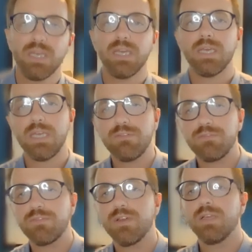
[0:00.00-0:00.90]

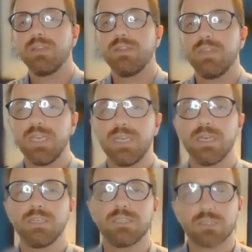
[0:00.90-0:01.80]
If the
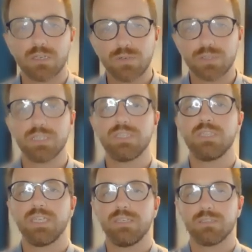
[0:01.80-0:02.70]
disclosure to the
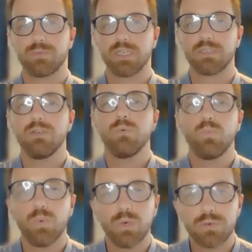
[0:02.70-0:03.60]
data subject
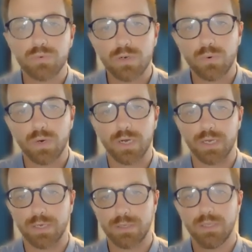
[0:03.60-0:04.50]
would
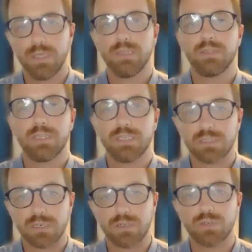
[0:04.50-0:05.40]
require the
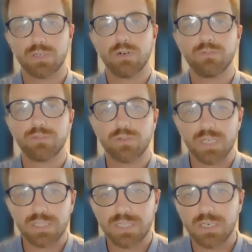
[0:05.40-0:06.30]
disclosure of trade
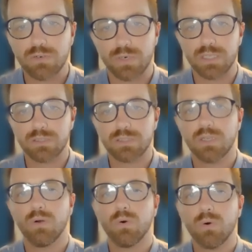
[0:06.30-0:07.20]
secrets
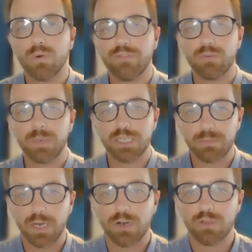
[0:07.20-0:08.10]
or information
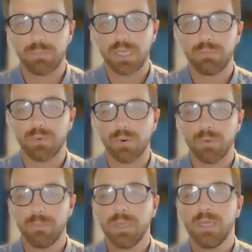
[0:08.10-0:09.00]
about other people,
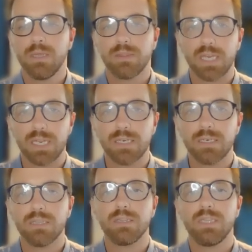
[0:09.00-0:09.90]
then
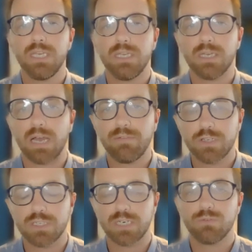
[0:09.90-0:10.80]
the Advocate
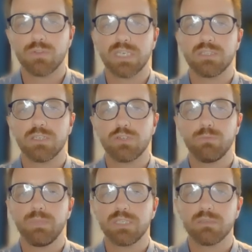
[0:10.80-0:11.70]
General thinks it should
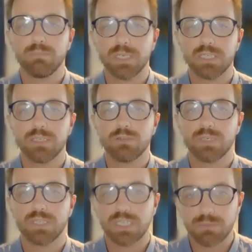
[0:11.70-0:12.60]
be submitted to a
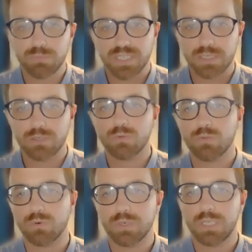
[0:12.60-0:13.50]
data protection
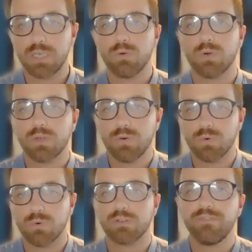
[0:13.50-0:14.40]
authority or a
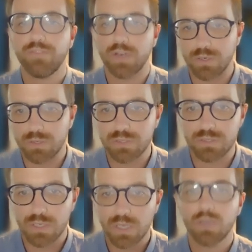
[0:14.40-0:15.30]
court first,
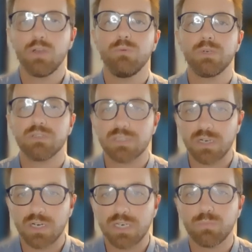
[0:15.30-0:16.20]
who will
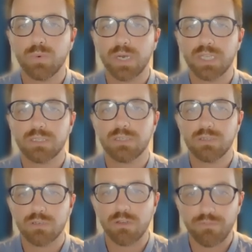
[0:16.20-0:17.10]
decide whether to
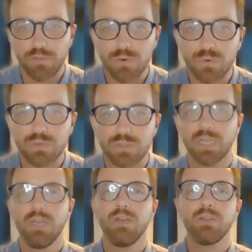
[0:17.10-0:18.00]
divulge
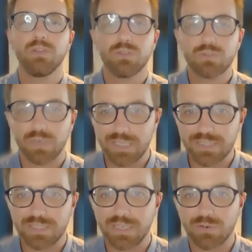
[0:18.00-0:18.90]
those trade
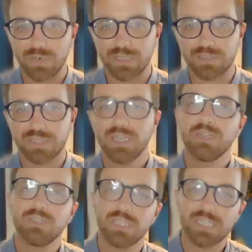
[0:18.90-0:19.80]
secrets
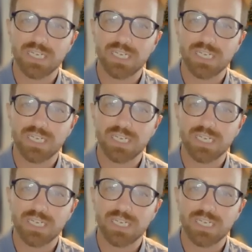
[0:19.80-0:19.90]
to the data